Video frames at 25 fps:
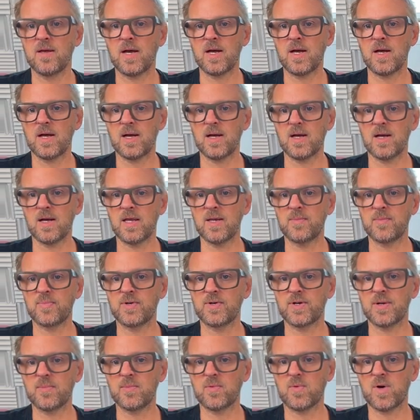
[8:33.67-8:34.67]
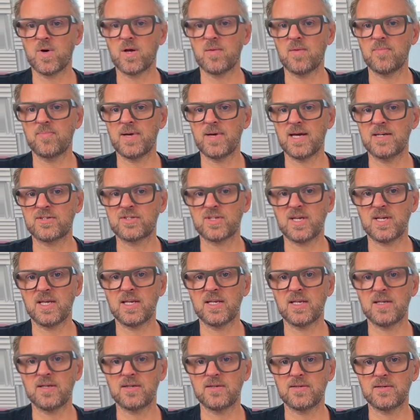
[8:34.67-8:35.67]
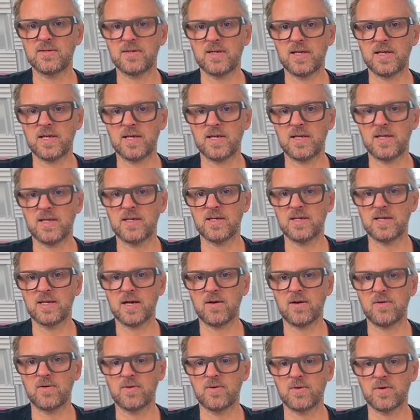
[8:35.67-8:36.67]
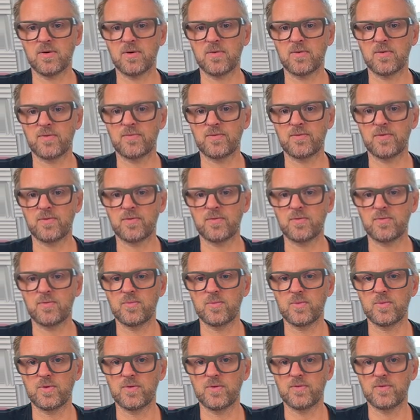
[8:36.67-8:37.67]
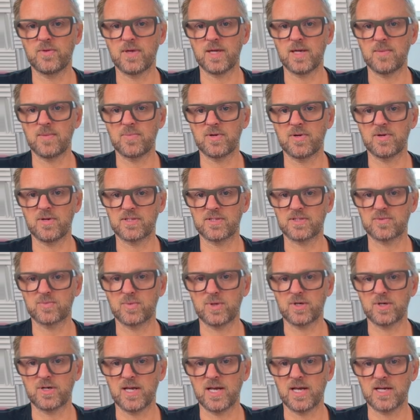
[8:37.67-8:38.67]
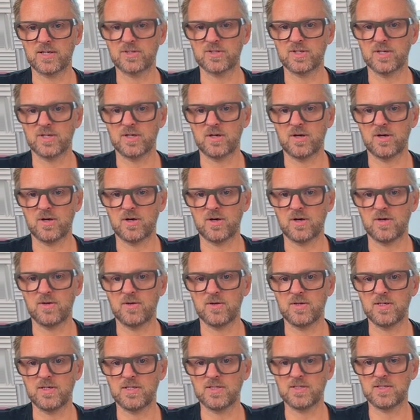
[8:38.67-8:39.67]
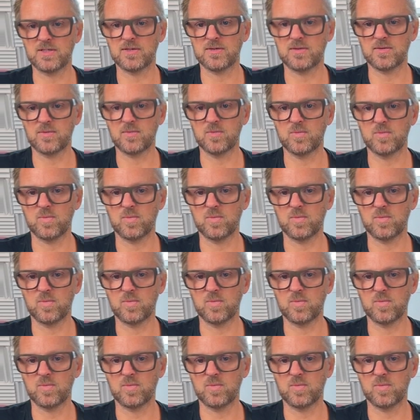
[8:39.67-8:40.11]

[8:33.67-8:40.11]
uh input number one, batch edit, and I'll go through with a plus one action on these.